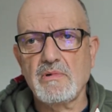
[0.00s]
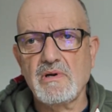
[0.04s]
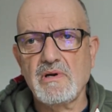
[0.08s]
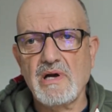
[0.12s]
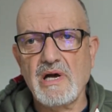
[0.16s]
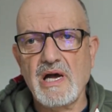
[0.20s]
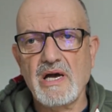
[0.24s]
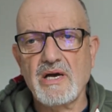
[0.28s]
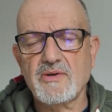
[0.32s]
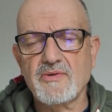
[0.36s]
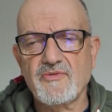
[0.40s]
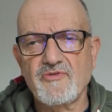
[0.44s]

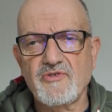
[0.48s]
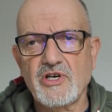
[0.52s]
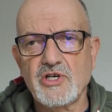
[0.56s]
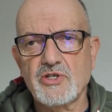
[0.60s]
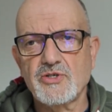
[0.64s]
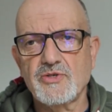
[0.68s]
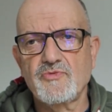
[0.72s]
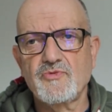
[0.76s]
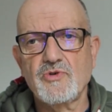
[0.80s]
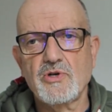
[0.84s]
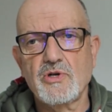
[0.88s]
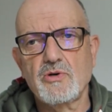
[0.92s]
out of
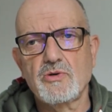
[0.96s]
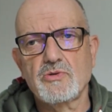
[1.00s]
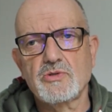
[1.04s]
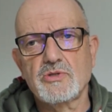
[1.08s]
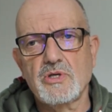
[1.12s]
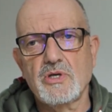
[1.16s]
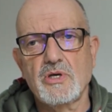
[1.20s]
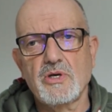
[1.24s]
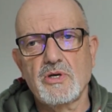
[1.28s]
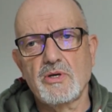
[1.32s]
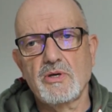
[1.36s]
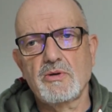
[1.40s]
fashion for a long
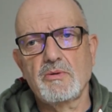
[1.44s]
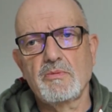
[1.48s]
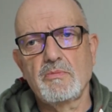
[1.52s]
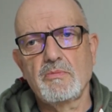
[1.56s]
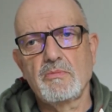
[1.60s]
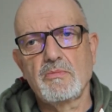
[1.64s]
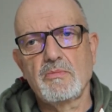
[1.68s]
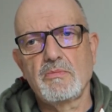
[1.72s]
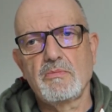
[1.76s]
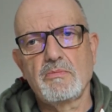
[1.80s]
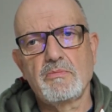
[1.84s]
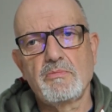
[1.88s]
time,
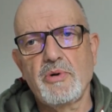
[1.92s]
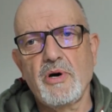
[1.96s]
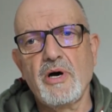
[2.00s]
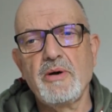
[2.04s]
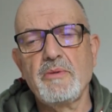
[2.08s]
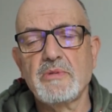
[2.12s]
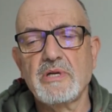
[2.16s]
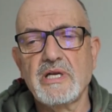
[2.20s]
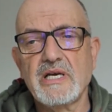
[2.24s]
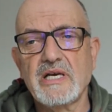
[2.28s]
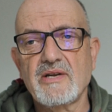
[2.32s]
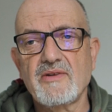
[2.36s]

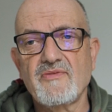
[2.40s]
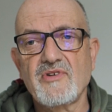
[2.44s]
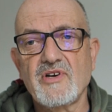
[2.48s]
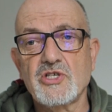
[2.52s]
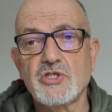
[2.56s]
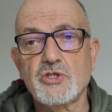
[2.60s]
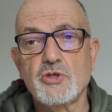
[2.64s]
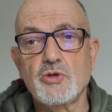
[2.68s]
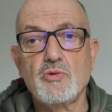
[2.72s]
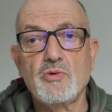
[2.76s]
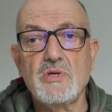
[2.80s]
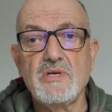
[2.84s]
permanently out of
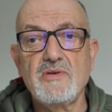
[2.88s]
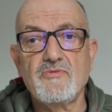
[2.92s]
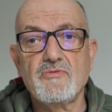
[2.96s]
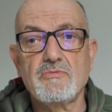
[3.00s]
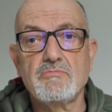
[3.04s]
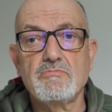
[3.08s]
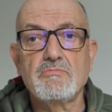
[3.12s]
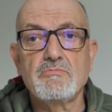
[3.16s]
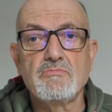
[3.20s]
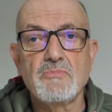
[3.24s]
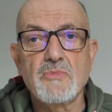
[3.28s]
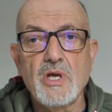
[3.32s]
fashion, or even
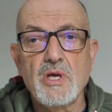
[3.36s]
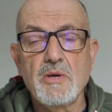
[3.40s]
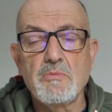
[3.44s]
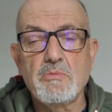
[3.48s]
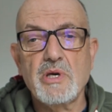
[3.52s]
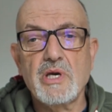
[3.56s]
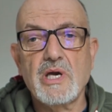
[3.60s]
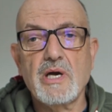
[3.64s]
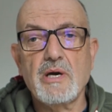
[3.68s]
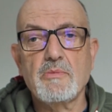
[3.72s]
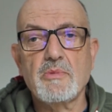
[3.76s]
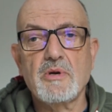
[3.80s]

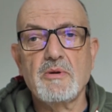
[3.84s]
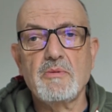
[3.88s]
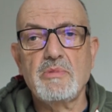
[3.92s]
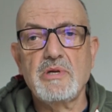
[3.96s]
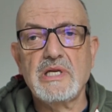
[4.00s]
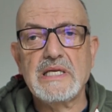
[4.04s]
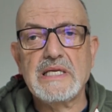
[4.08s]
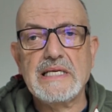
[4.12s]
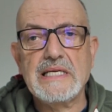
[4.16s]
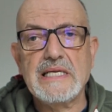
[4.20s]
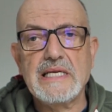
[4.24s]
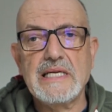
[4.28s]
become
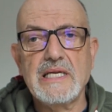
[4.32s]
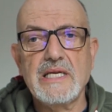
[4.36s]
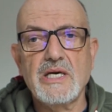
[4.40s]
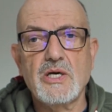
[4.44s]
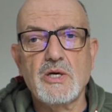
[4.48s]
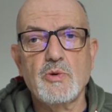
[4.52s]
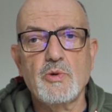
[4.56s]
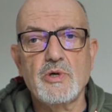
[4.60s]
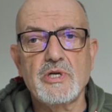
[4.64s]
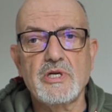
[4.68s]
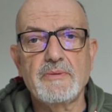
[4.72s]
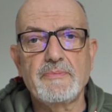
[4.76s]
completely
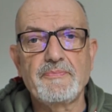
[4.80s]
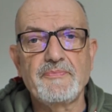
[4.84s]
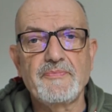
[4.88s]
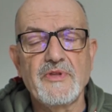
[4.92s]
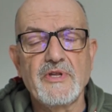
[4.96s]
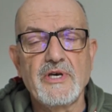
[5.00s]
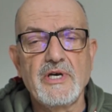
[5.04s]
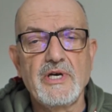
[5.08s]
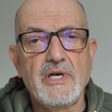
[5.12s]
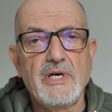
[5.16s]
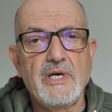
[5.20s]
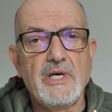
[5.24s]
illiquid.
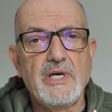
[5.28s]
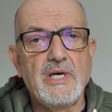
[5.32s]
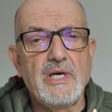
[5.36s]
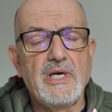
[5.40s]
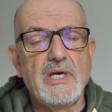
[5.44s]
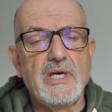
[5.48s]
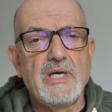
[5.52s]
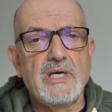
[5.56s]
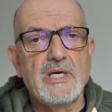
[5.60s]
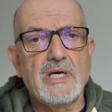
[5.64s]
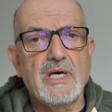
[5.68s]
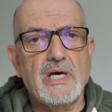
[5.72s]

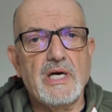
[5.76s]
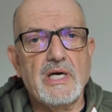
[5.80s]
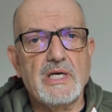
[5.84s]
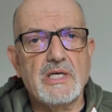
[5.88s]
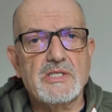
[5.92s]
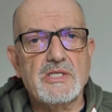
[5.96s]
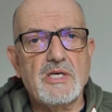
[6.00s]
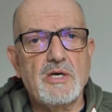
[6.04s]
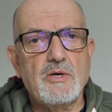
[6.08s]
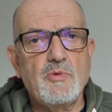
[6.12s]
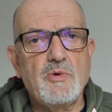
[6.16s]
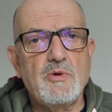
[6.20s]

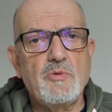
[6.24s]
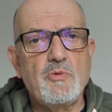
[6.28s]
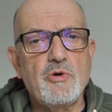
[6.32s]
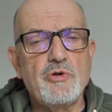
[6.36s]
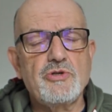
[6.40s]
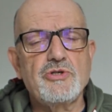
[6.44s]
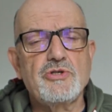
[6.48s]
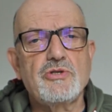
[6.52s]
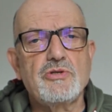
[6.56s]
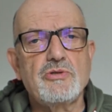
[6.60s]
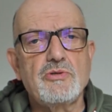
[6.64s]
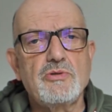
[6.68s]
So we
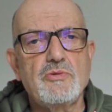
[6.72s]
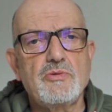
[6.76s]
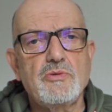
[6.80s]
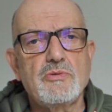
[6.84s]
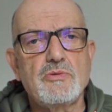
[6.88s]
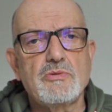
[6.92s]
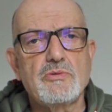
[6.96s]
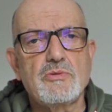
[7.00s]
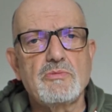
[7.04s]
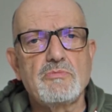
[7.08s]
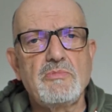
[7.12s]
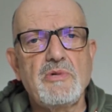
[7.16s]
want to
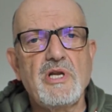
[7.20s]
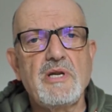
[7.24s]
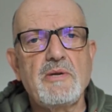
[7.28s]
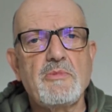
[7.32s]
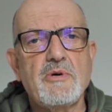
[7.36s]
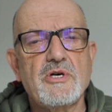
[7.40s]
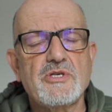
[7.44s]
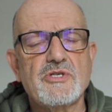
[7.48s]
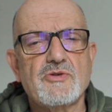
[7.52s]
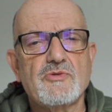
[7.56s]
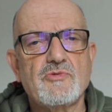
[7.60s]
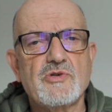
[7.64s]

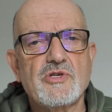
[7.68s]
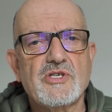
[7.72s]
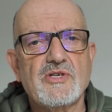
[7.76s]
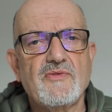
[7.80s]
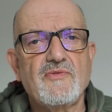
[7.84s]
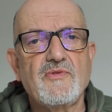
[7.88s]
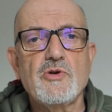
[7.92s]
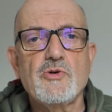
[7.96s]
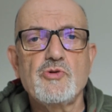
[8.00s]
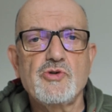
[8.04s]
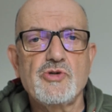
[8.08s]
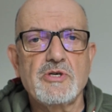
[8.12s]
minimize the risk of
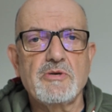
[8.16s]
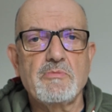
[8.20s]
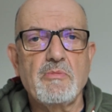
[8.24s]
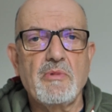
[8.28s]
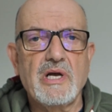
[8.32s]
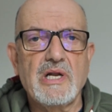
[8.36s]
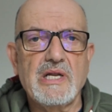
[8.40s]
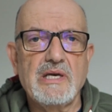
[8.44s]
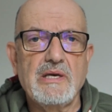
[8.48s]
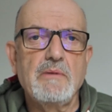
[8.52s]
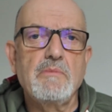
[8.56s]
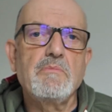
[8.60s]
losing
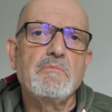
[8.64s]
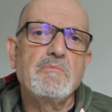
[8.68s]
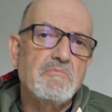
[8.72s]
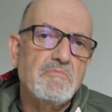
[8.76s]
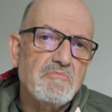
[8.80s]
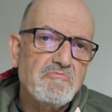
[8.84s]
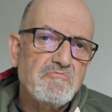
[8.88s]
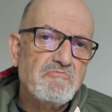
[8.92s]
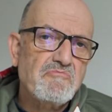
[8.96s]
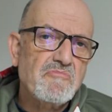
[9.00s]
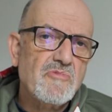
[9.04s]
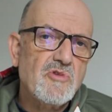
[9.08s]
money,
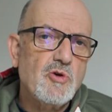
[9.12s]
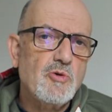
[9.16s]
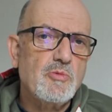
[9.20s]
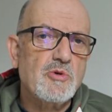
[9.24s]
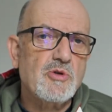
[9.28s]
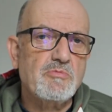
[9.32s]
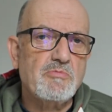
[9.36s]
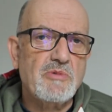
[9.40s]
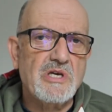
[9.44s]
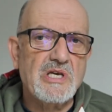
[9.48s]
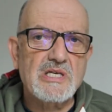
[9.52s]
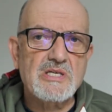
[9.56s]

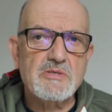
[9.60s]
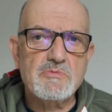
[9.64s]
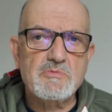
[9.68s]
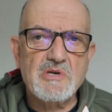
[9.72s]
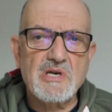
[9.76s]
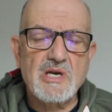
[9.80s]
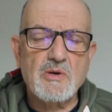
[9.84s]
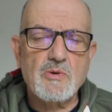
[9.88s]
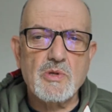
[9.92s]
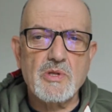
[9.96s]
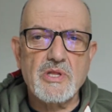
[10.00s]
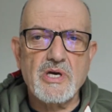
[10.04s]
human beings
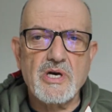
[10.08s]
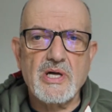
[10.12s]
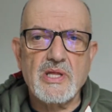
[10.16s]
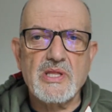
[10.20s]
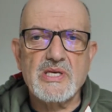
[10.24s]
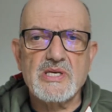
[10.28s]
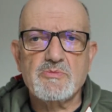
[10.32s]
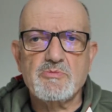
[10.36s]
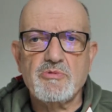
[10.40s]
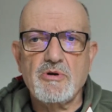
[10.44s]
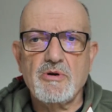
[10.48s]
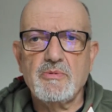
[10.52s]
being what they are.
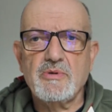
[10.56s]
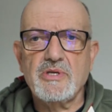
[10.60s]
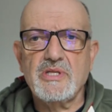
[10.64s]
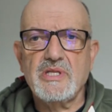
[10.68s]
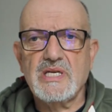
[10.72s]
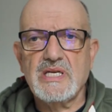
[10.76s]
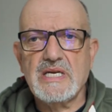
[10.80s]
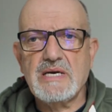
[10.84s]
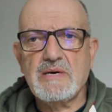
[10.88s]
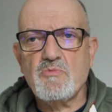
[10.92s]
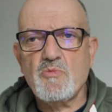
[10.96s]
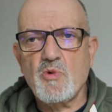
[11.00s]
That's probably the
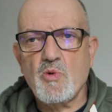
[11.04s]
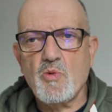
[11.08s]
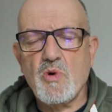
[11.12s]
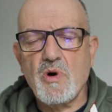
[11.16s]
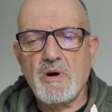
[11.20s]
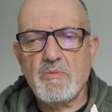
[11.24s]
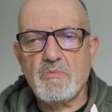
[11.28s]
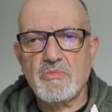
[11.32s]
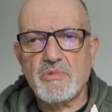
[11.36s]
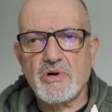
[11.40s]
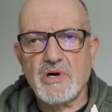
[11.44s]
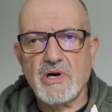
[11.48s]
number
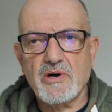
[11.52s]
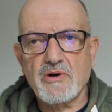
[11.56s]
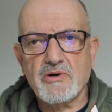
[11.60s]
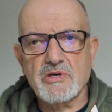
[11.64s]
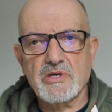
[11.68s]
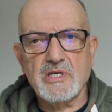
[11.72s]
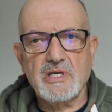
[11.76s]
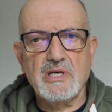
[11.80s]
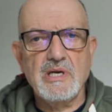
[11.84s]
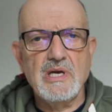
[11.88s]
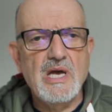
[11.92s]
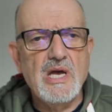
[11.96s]
one
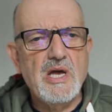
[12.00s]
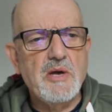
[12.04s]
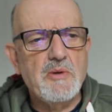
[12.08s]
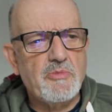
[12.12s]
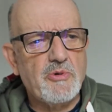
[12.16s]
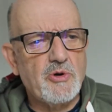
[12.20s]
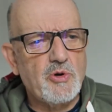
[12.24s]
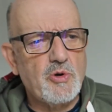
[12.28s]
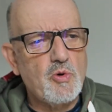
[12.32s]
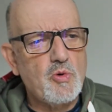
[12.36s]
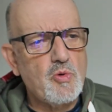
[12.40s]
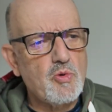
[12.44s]
priority.
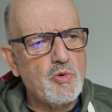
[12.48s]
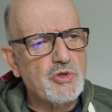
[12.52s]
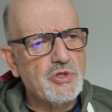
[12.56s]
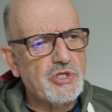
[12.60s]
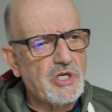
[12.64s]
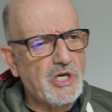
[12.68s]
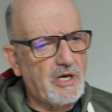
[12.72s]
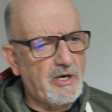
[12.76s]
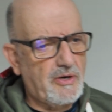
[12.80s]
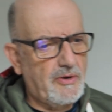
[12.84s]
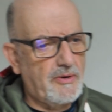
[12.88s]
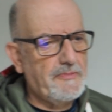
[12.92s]
But
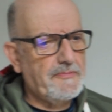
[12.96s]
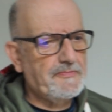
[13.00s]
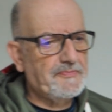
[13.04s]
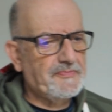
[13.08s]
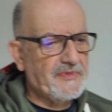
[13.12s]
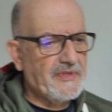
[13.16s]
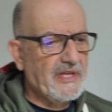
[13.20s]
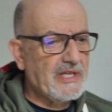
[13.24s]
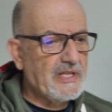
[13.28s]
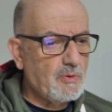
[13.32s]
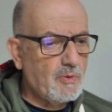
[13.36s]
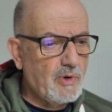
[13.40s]
also,
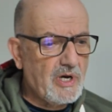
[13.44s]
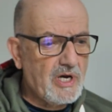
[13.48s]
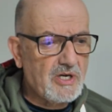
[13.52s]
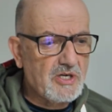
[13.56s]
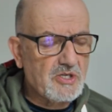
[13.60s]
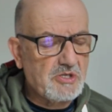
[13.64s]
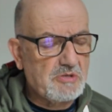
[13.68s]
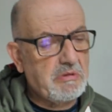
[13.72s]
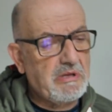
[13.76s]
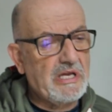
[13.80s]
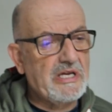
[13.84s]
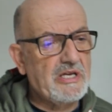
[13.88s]
in the way I
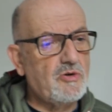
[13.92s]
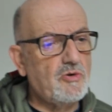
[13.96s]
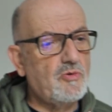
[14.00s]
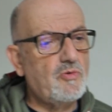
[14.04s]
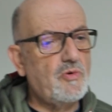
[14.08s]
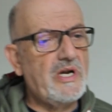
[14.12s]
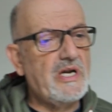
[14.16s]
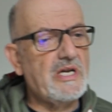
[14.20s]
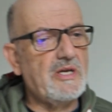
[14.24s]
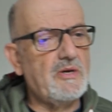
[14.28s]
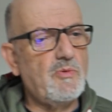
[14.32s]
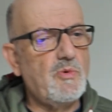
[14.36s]
explained
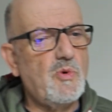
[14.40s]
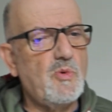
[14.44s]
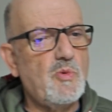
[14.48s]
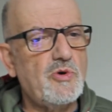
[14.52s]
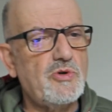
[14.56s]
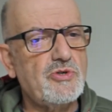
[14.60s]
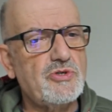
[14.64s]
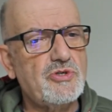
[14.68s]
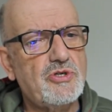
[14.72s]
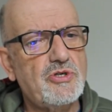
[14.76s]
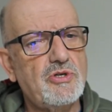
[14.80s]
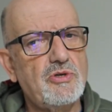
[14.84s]
already, we
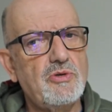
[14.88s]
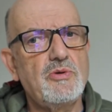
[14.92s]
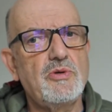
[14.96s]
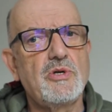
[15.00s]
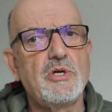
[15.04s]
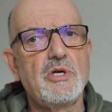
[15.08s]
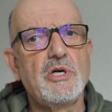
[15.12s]
want to